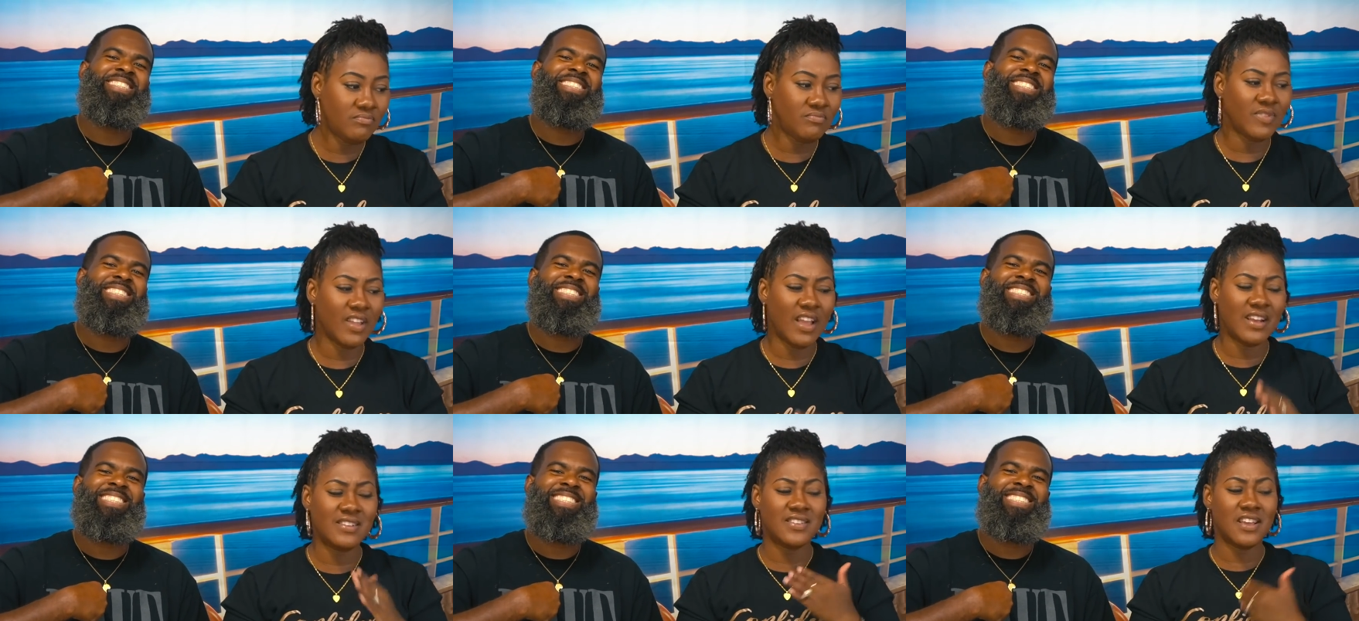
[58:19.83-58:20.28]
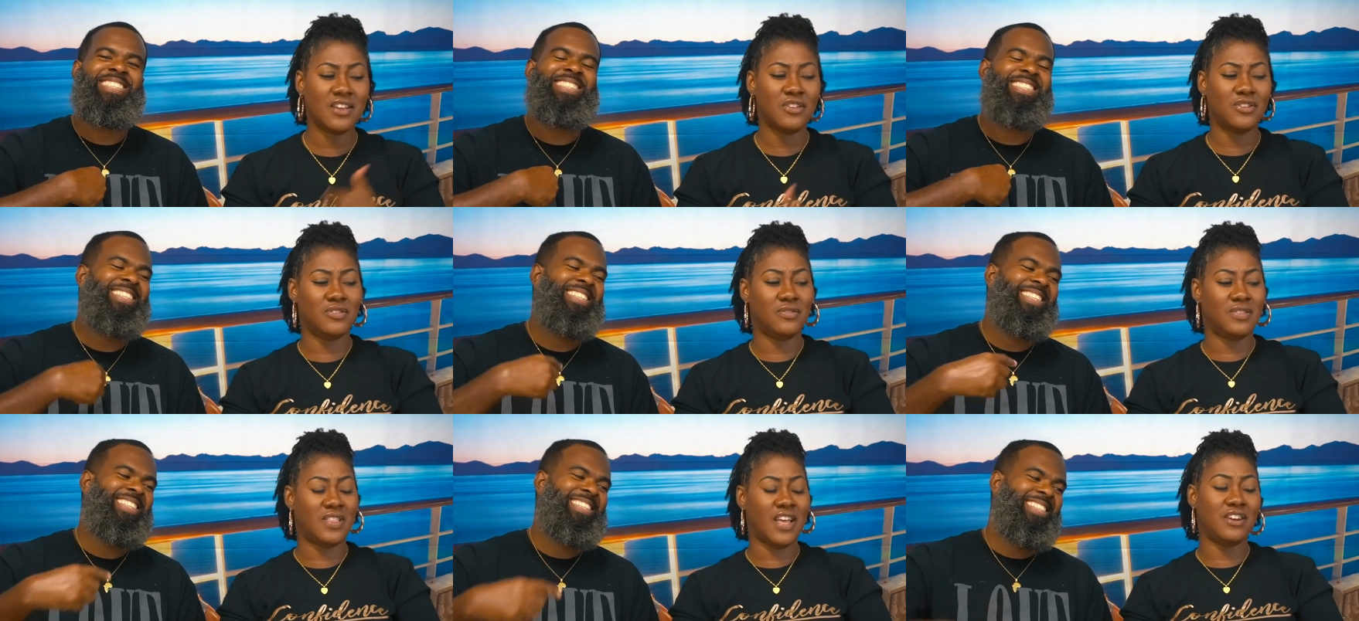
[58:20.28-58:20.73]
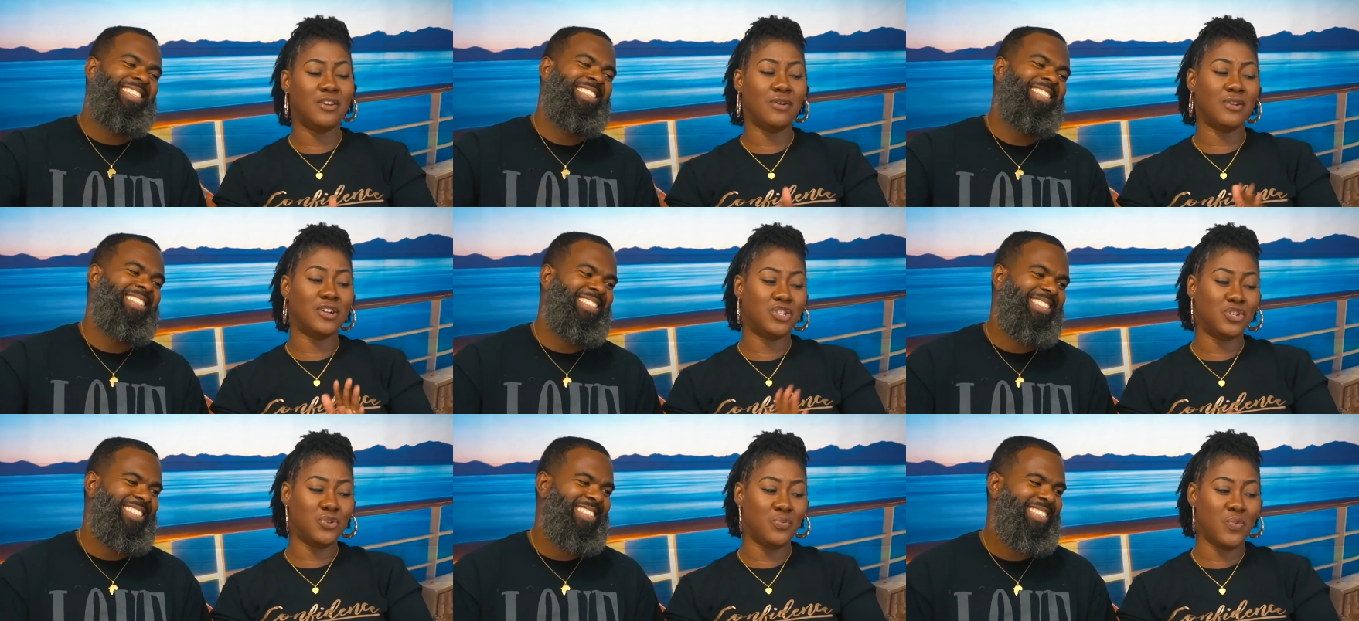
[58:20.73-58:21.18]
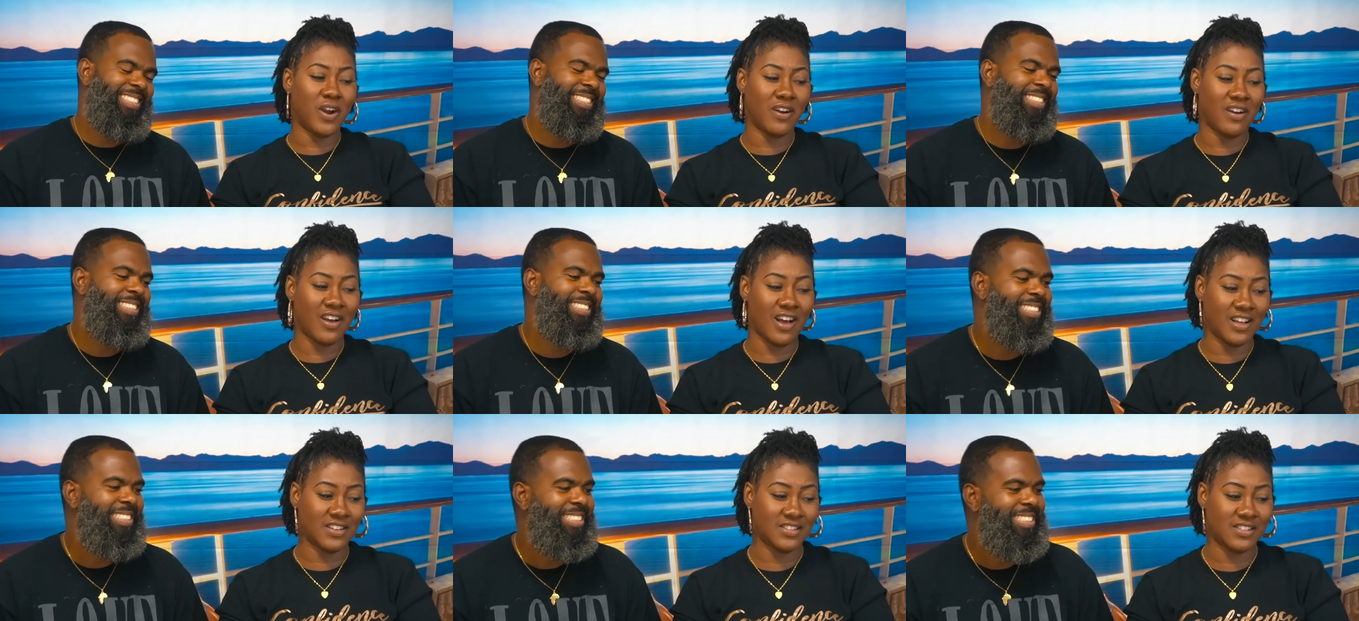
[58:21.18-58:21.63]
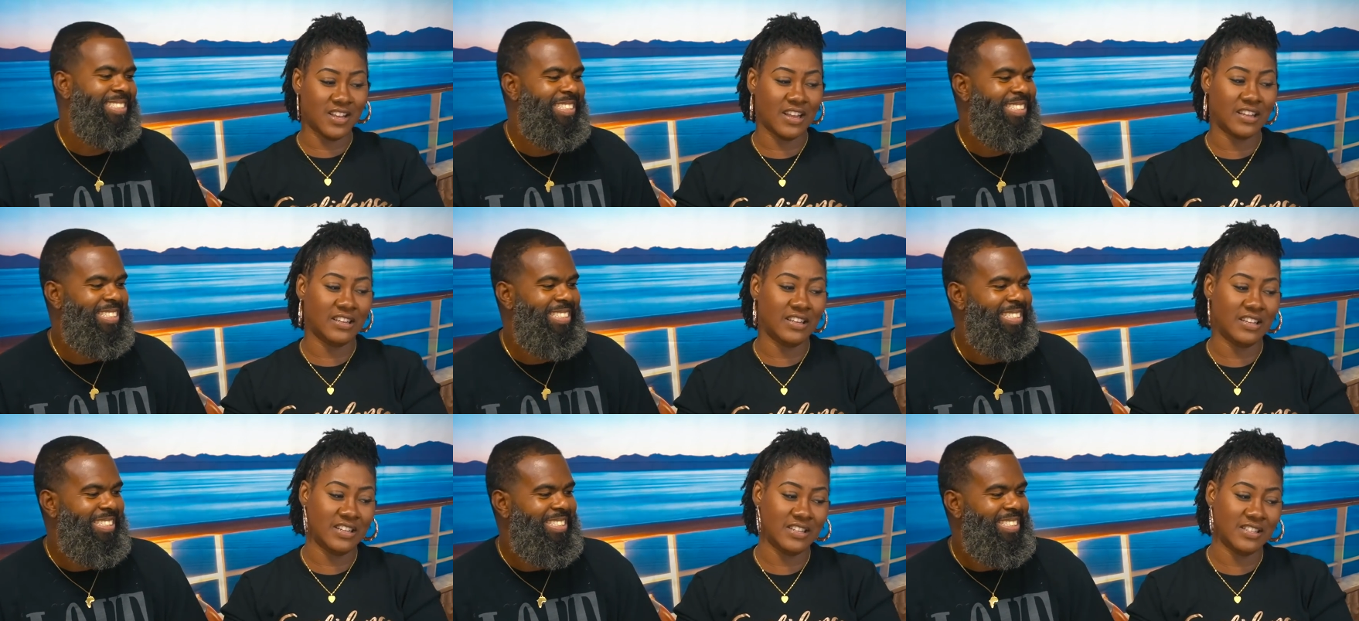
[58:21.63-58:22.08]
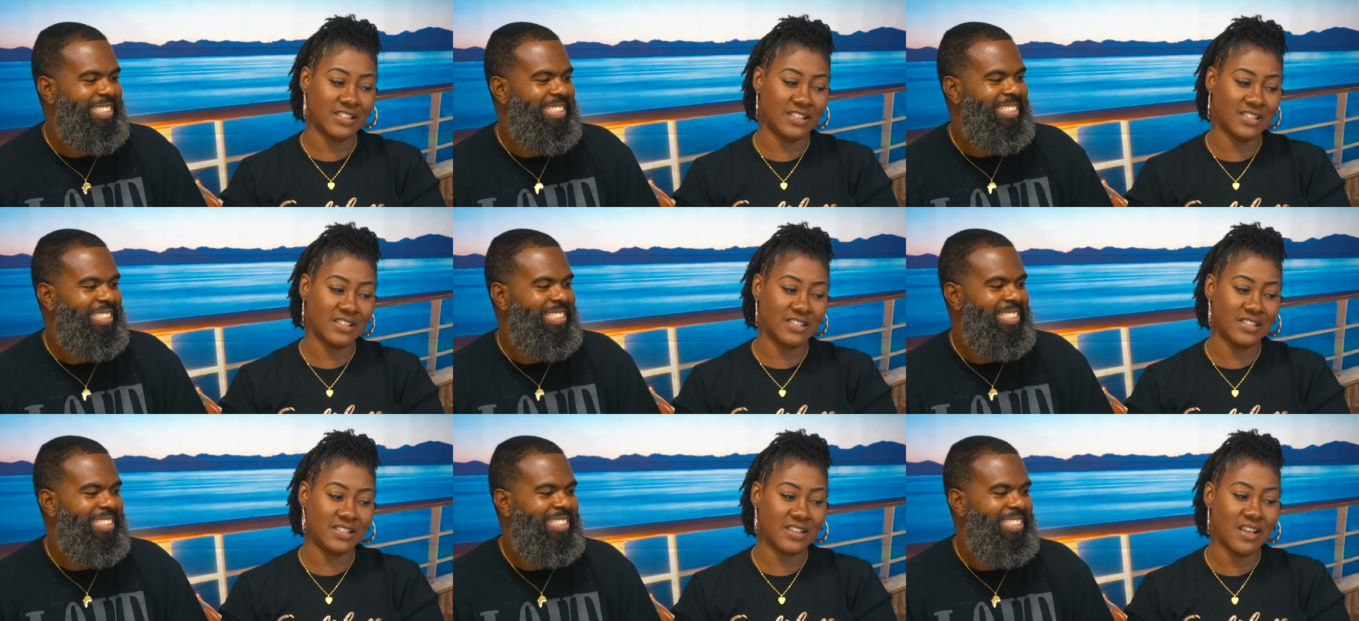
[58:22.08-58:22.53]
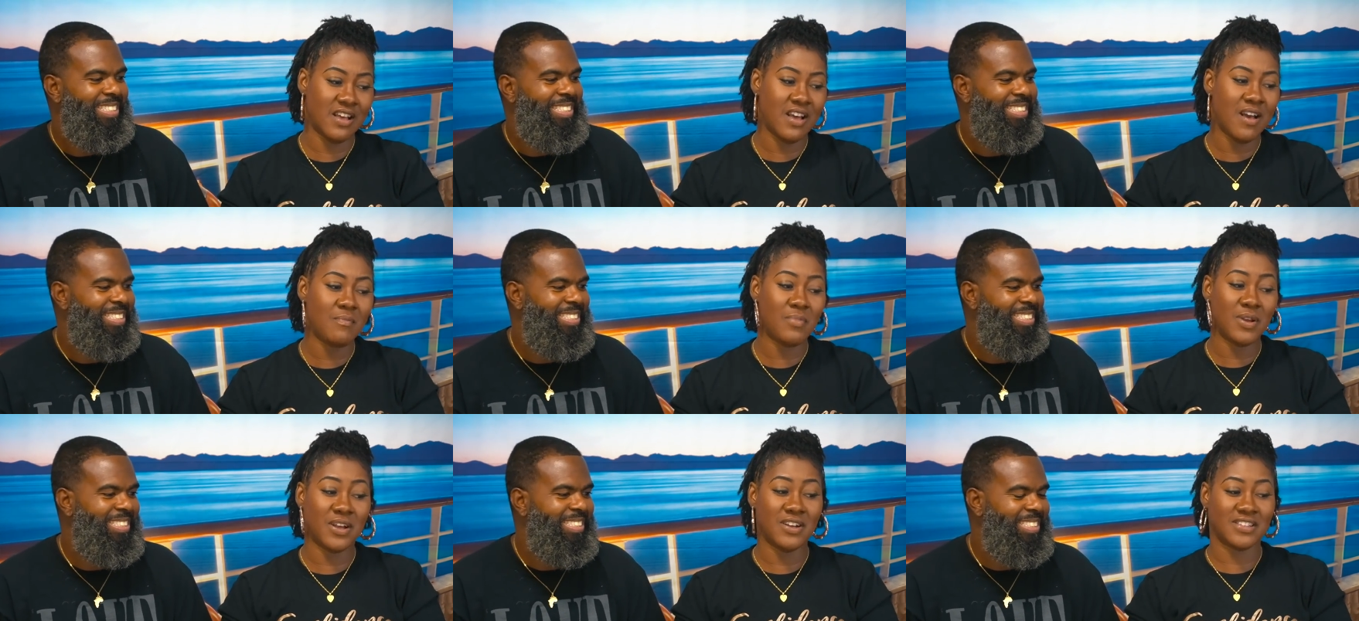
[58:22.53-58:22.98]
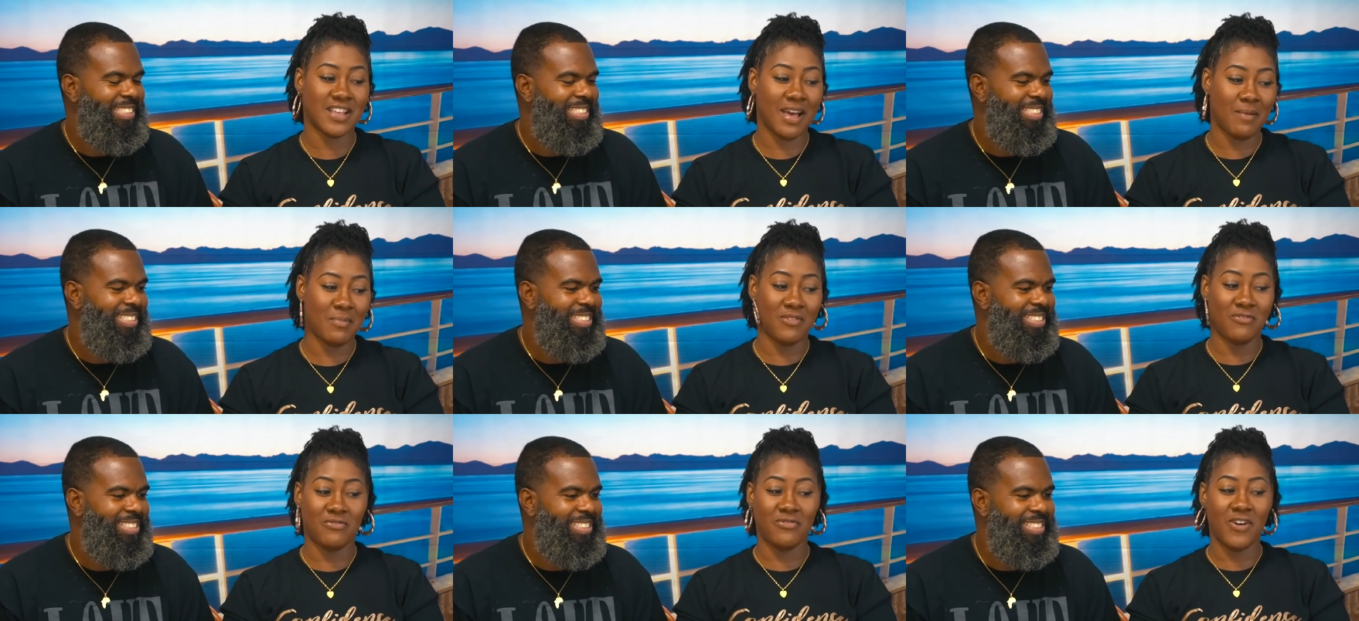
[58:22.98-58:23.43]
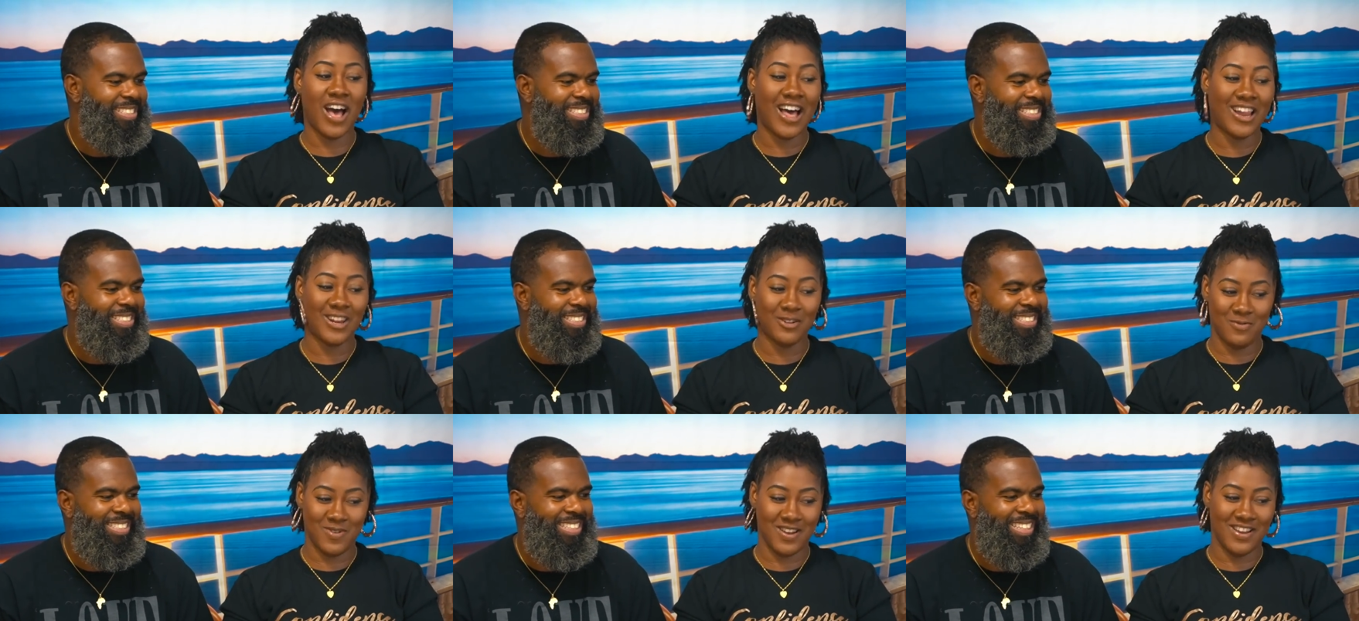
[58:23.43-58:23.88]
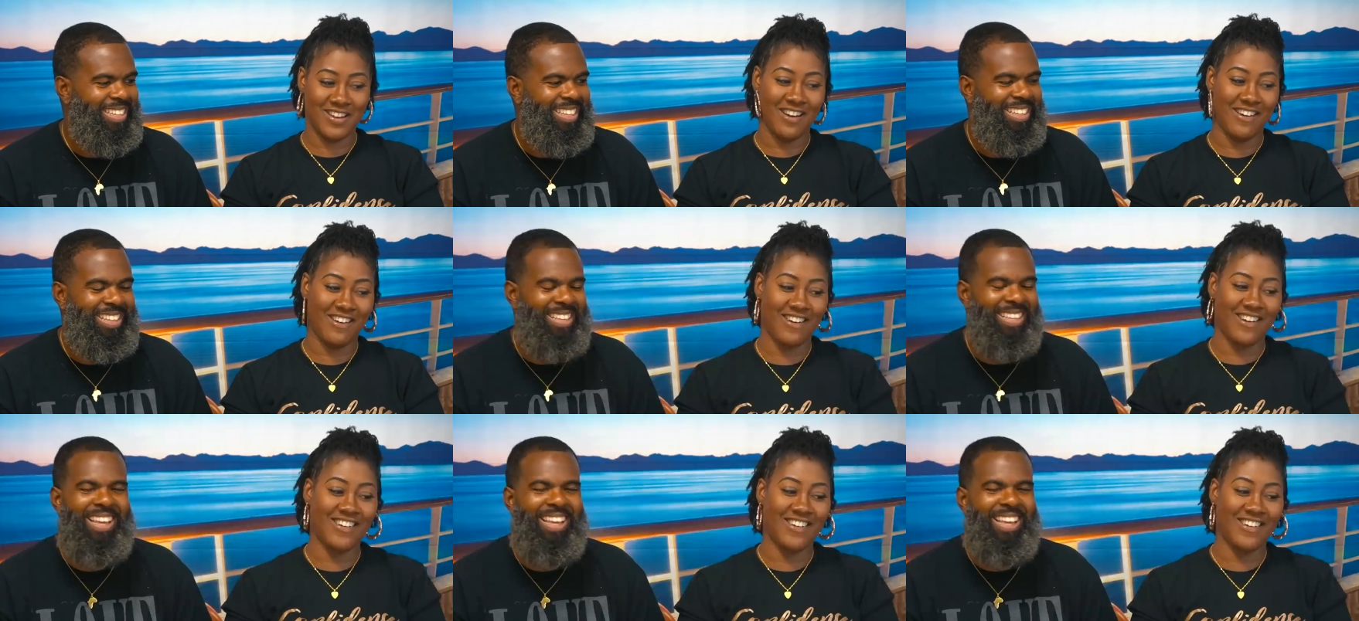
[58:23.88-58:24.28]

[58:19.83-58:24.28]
Speaker 1: They say they know that you wear contact lenses because I've been following y'all.